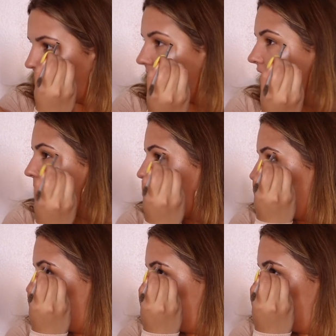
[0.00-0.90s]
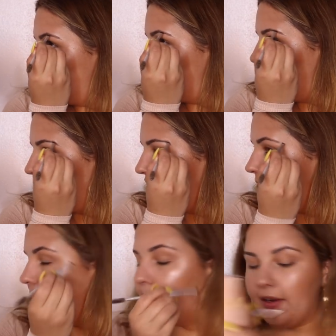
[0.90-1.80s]
I like to put in a little bit of effort on
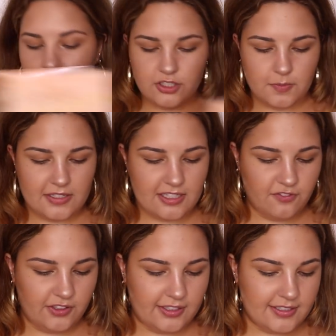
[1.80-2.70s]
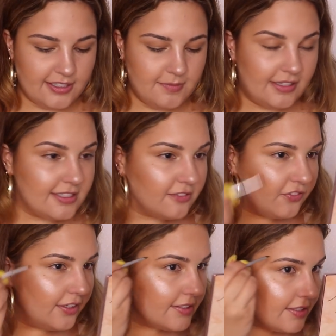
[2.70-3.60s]
my brows just because I feel like it does make a
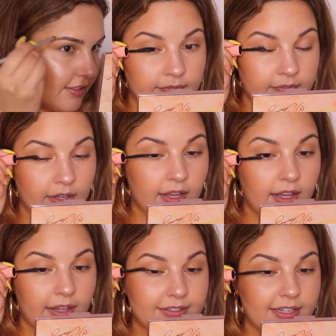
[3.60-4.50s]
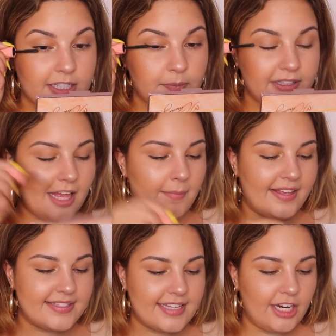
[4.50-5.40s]
difference. So I just put that
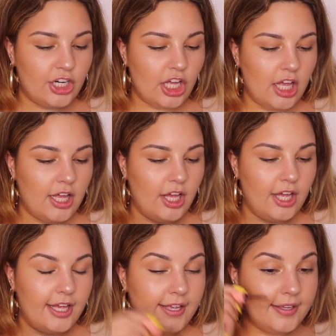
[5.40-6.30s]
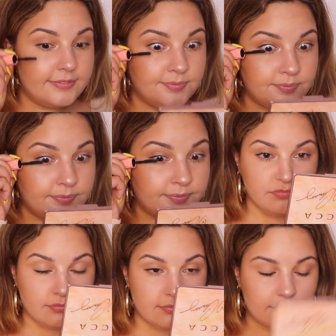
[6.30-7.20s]
mascara on.
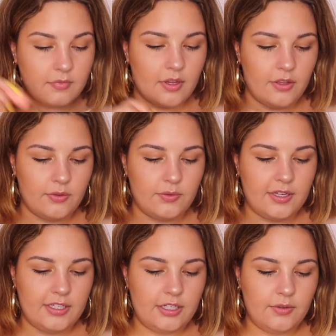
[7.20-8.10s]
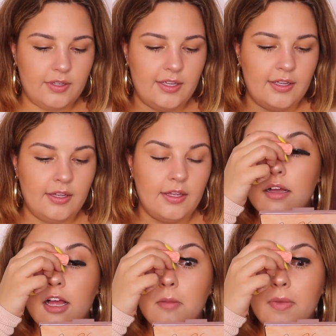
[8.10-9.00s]
Okie dokie.
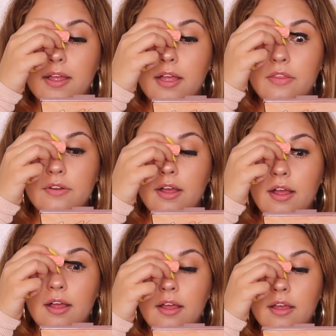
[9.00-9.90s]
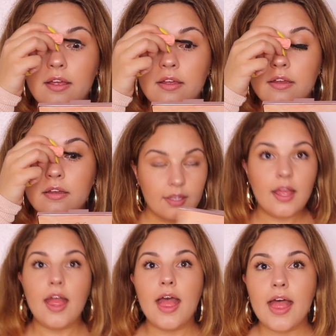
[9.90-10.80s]
On my other eye.
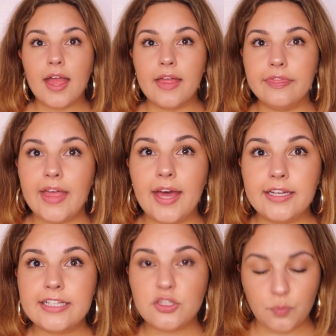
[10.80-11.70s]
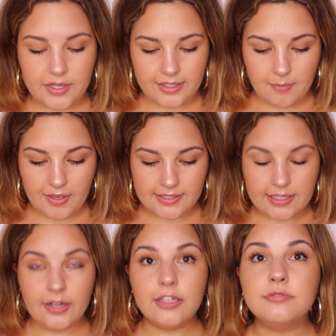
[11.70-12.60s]
And that is with
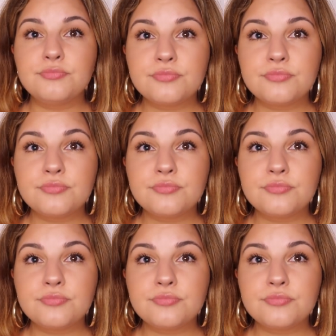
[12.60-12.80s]
mascara.